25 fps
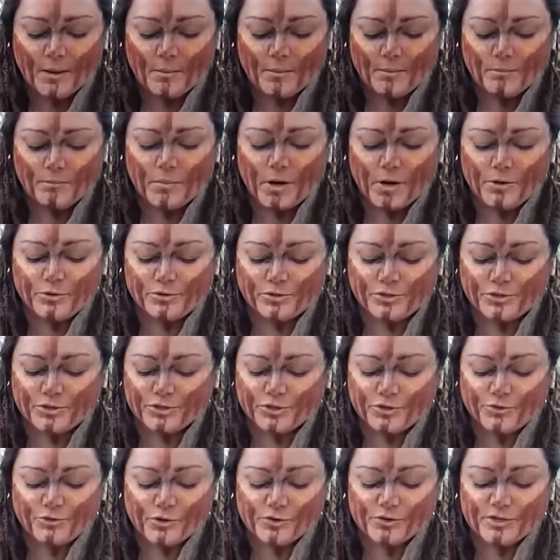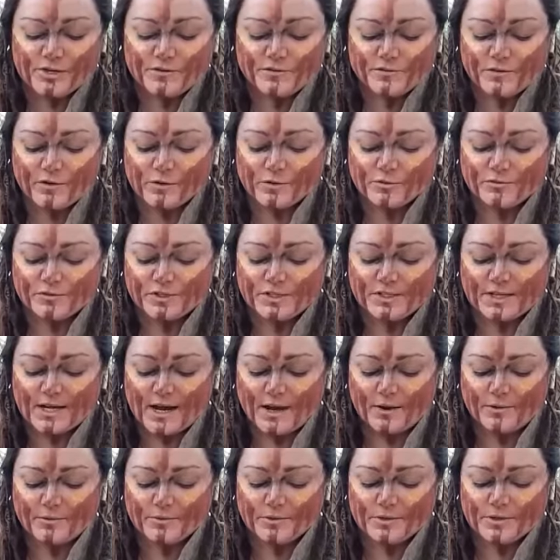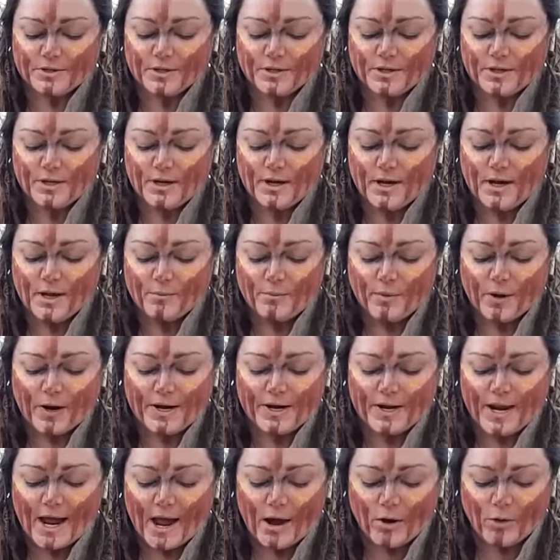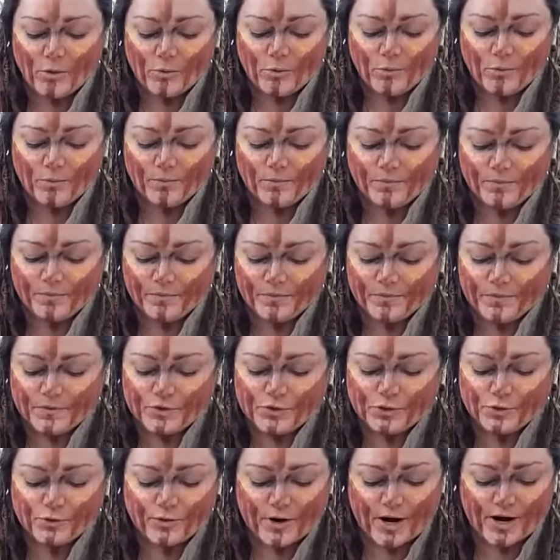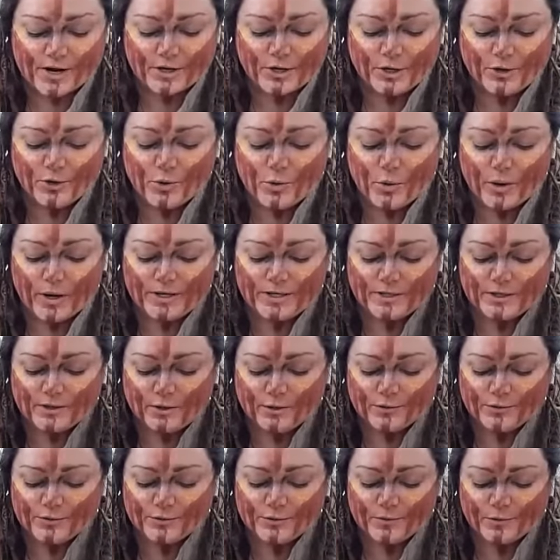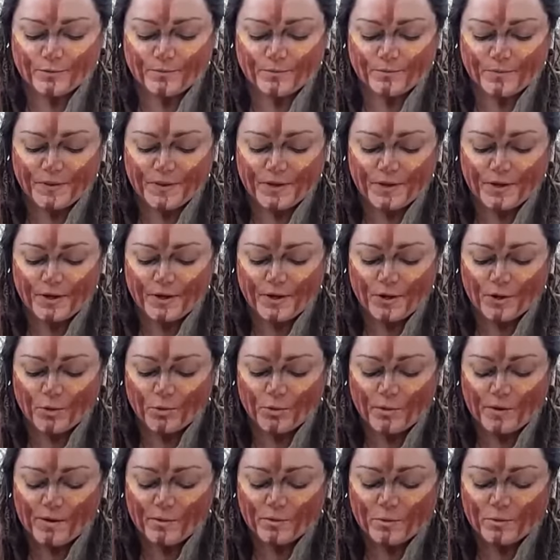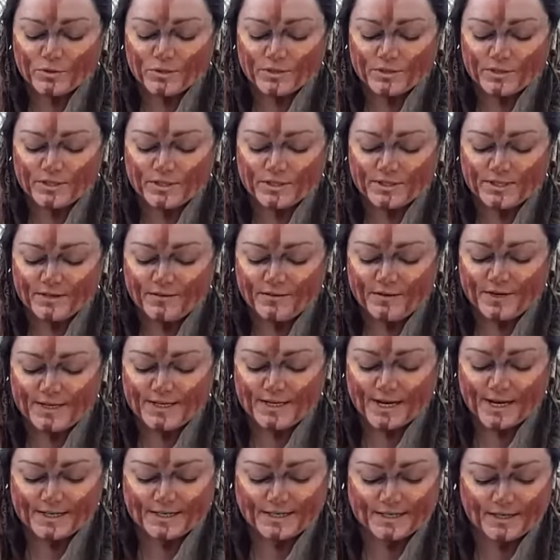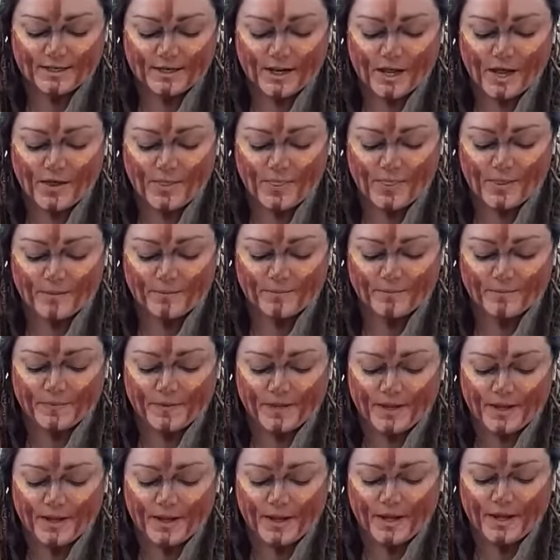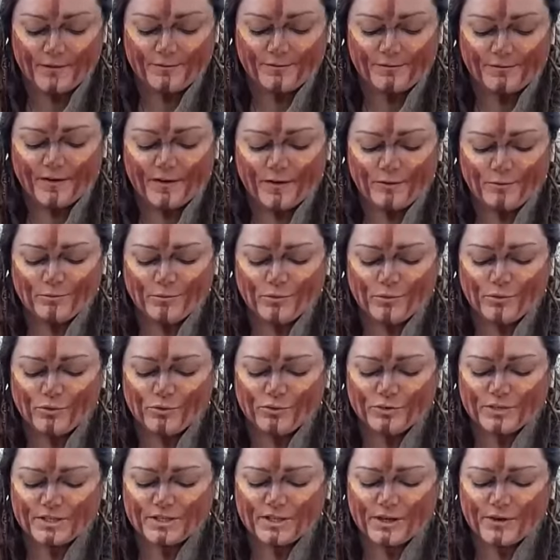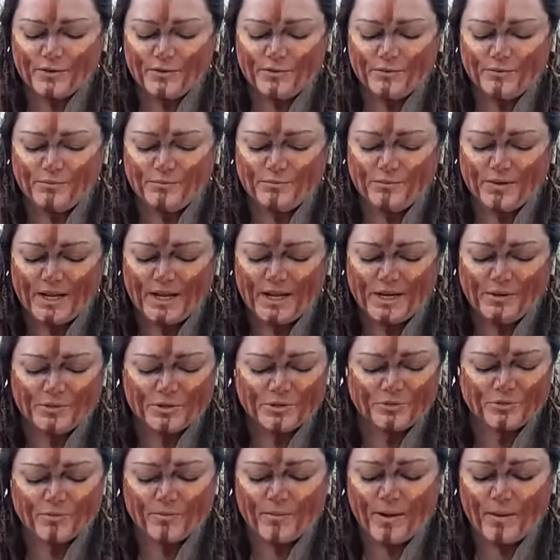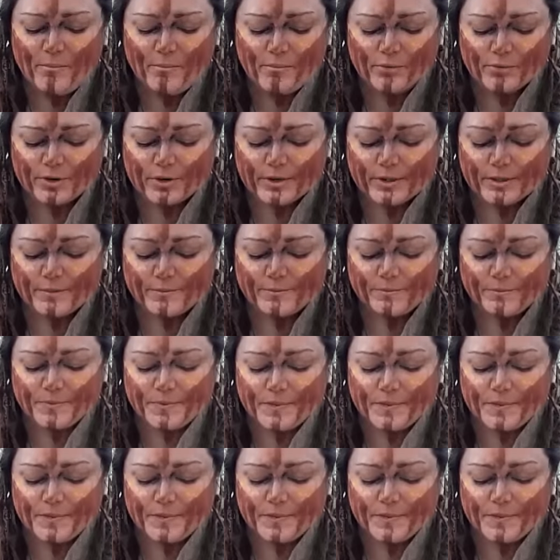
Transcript: Most do not involve sound. By now, Torak knew quite a lot of them, although it wasn't as if he'd had to learn them. It felt more as though he was remembering them.